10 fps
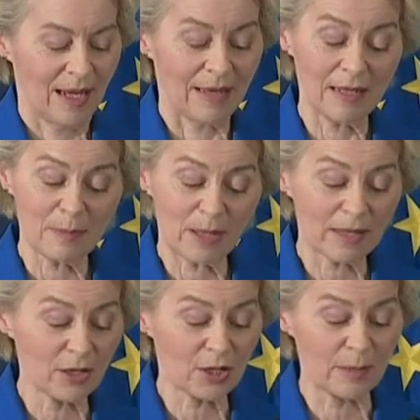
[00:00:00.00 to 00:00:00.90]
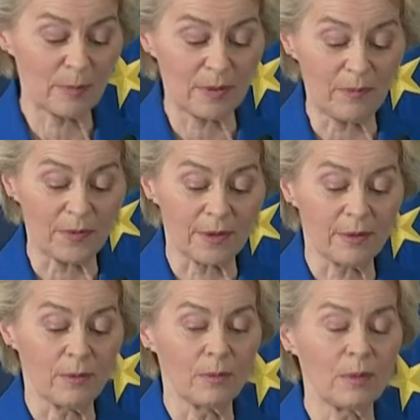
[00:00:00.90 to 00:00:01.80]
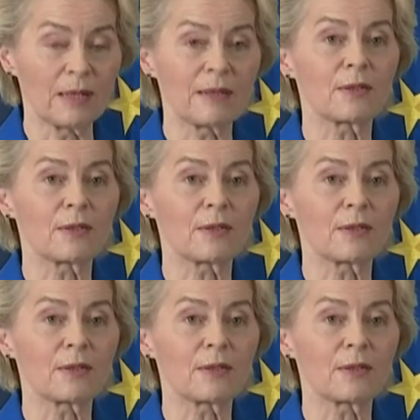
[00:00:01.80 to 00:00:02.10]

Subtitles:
And this partnership will